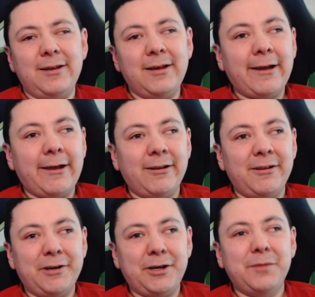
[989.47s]
and
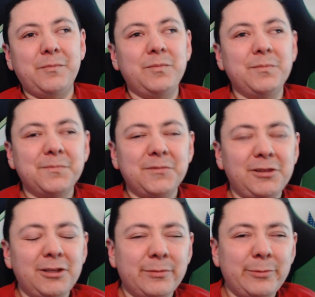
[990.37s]
a
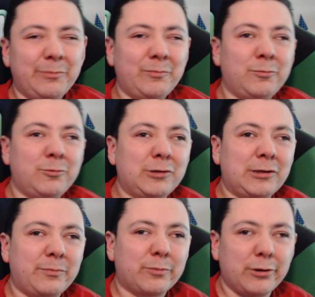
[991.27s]
little bit
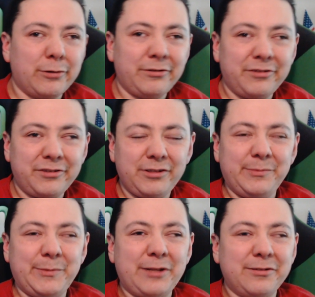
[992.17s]
more prone to
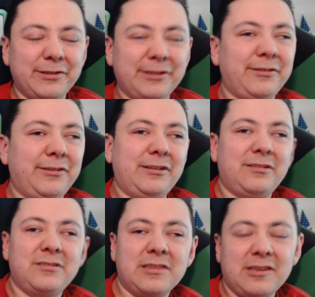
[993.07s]
mental
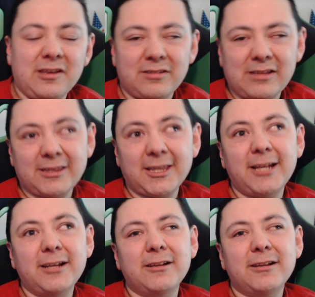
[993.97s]
illness and things like that.